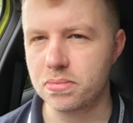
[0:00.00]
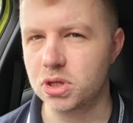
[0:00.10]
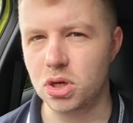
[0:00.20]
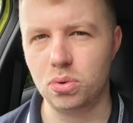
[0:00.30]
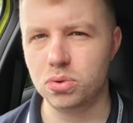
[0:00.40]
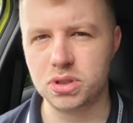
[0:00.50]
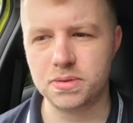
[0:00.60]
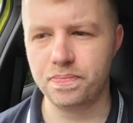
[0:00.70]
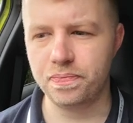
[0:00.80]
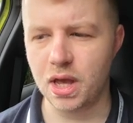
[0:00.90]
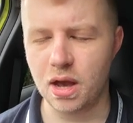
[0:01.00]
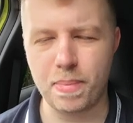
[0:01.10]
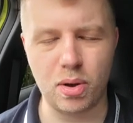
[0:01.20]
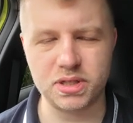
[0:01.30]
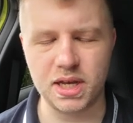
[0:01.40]
Google's
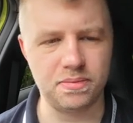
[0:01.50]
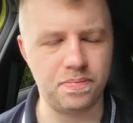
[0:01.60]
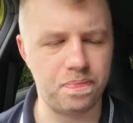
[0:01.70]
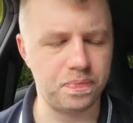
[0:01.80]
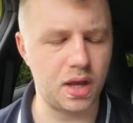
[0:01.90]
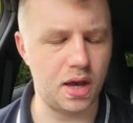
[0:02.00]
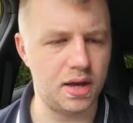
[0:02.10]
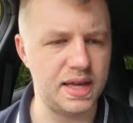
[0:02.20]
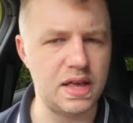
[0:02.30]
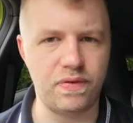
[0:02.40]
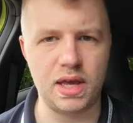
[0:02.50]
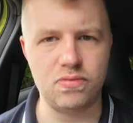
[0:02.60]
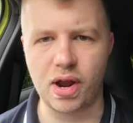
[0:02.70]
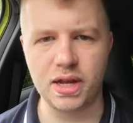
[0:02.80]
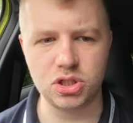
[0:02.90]
built-in
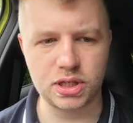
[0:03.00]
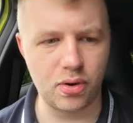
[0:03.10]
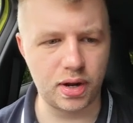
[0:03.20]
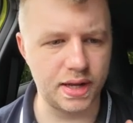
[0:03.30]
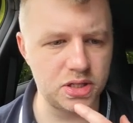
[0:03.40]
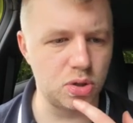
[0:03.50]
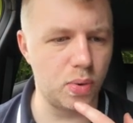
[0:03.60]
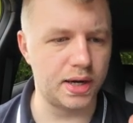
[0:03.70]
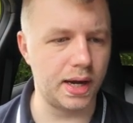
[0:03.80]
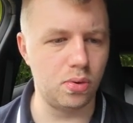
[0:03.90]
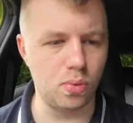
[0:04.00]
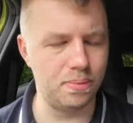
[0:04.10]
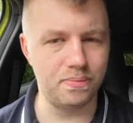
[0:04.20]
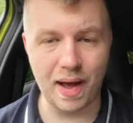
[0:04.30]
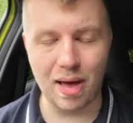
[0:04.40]
EV range calculator to work out
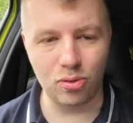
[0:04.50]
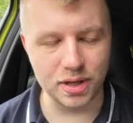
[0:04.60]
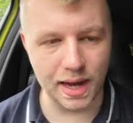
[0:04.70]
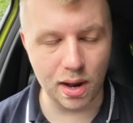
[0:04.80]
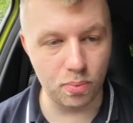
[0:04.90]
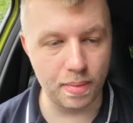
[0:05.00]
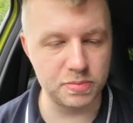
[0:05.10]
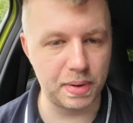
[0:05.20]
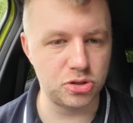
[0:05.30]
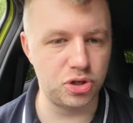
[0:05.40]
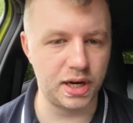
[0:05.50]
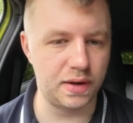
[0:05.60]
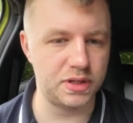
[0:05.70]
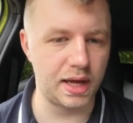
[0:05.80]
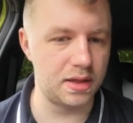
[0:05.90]
how much battery you're going to
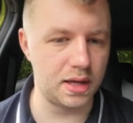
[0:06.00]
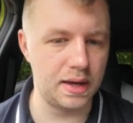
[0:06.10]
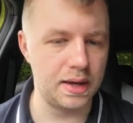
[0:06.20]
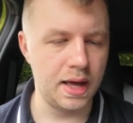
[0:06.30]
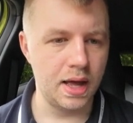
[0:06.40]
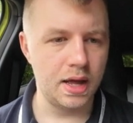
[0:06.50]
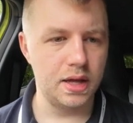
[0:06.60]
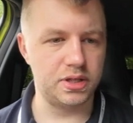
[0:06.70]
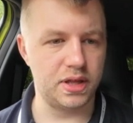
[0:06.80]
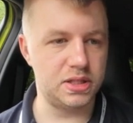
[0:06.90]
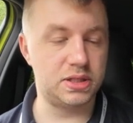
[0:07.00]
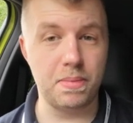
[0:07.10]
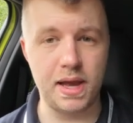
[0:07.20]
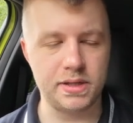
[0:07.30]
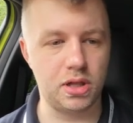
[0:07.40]
have to get there. So this to
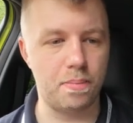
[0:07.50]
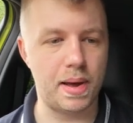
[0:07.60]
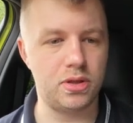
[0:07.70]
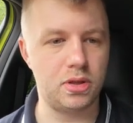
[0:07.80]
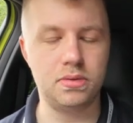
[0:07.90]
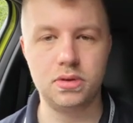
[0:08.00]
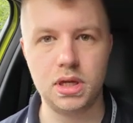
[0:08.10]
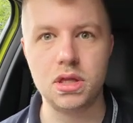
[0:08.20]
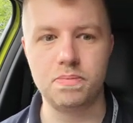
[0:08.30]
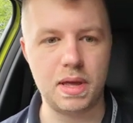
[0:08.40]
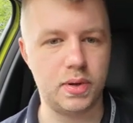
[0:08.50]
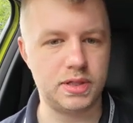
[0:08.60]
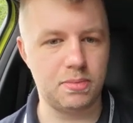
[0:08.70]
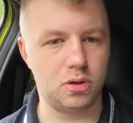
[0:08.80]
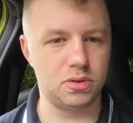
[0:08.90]
me is a lot better than the other
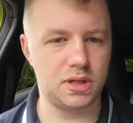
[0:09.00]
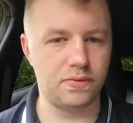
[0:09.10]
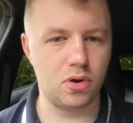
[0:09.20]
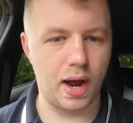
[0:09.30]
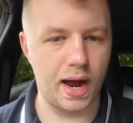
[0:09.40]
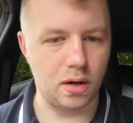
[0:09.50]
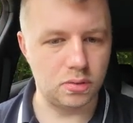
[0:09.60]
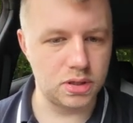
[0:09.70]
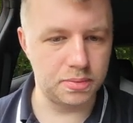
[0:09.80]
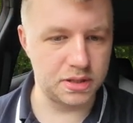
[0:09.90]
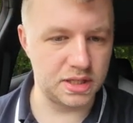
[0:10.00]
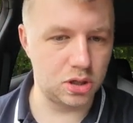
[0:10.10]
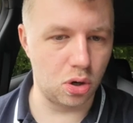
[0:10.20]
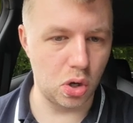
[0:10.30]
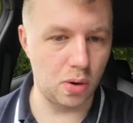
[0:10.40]
BYD models they've got out because it's
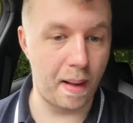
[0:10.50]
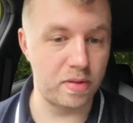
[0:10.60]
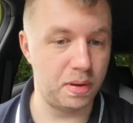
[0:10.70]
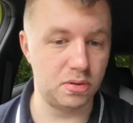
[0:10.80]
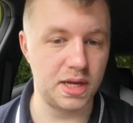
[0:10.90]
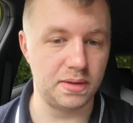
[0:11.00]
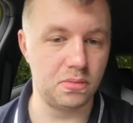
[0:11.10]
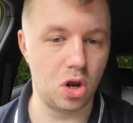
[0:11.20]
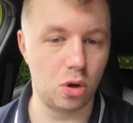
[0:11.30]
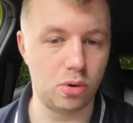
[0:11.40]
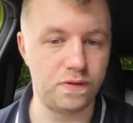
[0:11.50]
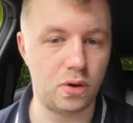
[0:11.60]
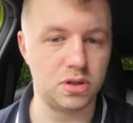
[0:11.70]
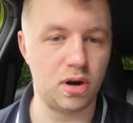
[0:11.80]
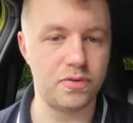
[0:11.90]
got Google Maps built in along with
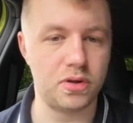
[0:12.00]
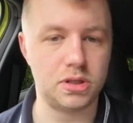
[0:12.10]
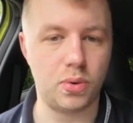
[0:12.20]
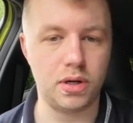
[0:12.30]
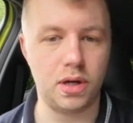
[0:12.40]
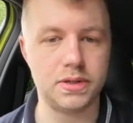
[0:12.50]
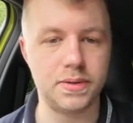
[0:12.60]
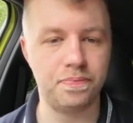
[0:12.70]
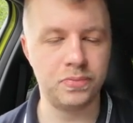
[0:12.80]
photographs. So that's quite nice.